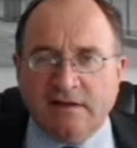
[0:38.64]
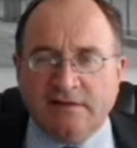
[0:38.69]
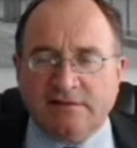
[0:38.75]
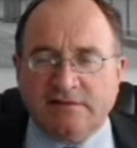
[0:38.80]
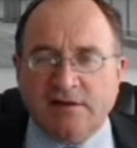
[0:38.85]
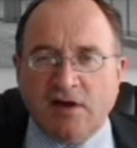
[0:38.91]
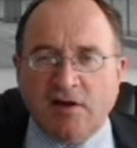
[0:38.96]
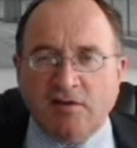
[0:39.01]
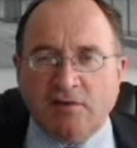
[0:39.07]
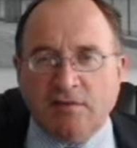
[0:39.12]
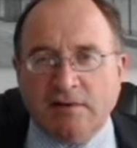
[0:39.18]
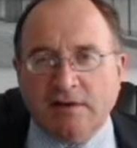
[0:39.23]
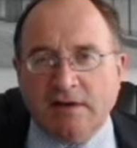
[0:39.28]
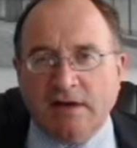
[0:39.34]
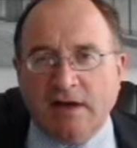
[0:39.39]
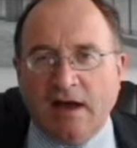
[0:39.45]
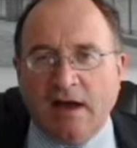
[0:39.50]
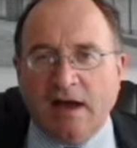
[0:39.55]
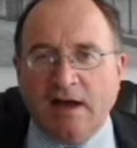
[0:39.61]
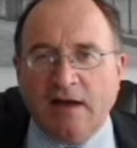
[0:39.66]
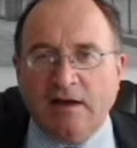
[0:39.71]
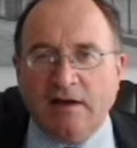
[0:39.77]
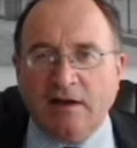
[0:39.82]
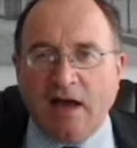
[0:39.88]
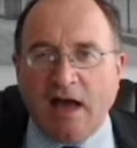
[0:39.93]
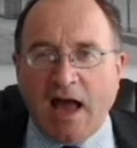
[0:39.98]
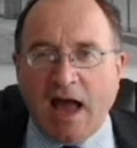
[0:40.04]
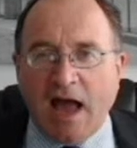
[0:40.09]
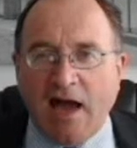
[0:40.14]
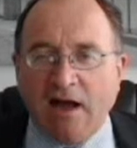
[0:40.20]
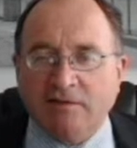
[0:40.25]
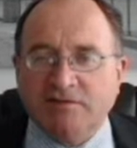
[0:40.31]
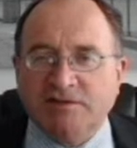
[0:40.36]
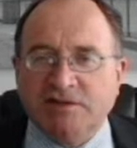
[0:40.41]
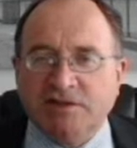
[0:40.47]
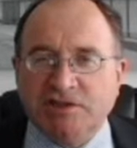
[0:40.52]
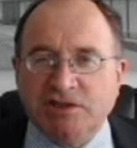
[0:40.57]
So, how
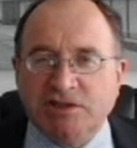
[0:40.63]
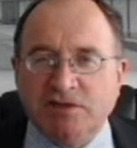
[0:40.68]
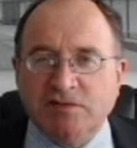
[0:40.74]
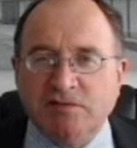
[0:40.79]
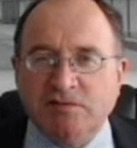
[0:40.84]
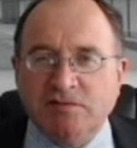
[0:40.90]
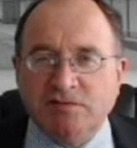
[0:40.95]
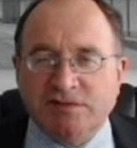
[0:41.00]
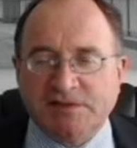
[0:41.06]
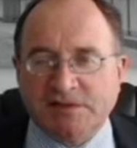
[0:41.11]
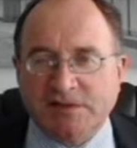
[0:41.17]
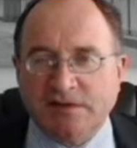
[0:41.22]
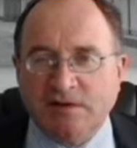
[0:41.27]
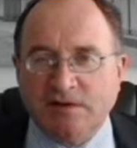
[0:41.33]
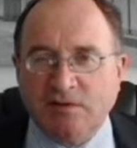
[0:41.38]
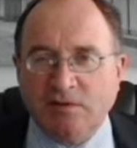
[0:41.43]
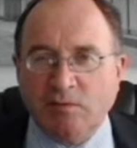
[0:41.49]
to choose